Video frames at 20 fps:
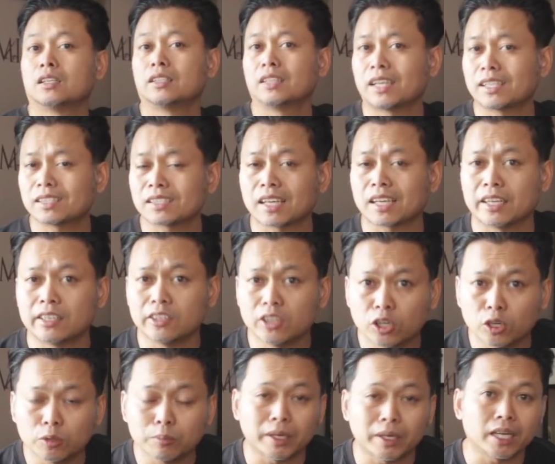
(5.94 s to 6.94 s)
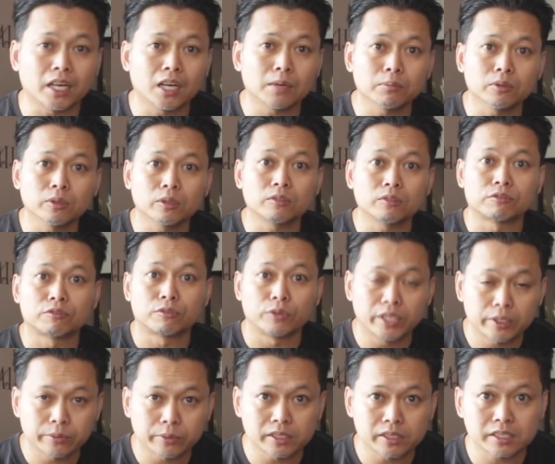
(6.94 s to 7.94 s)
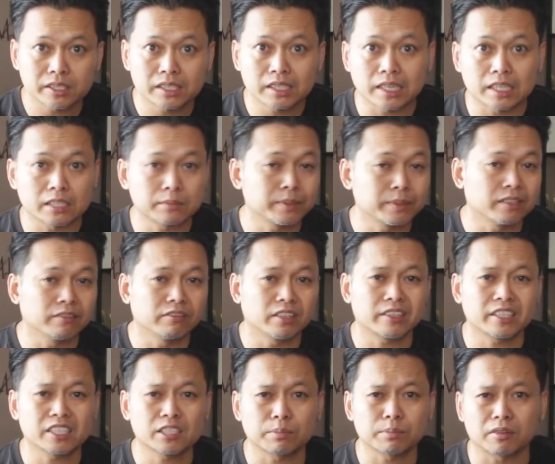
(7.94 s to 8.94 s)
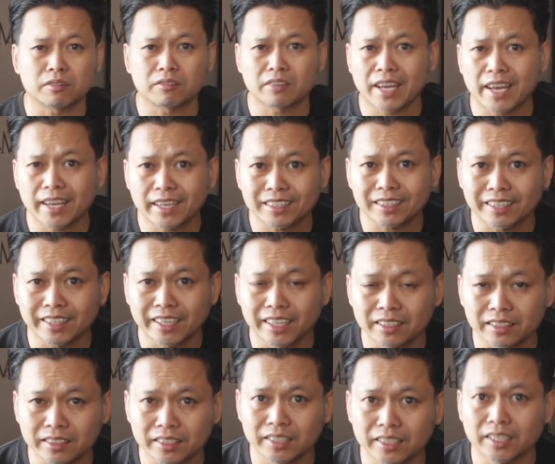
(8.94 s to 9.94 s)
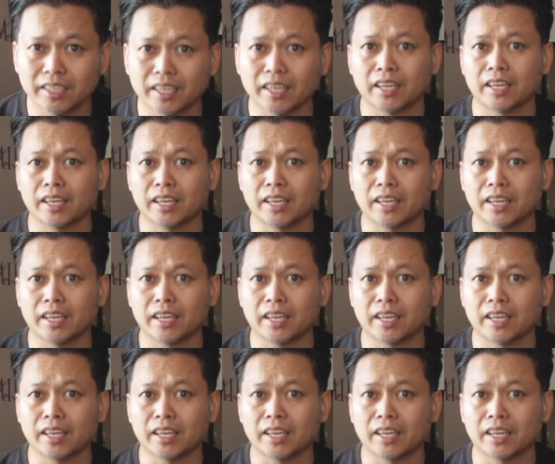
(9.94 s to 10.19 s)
Yes, I know my upload frequency has been very sporadic lately,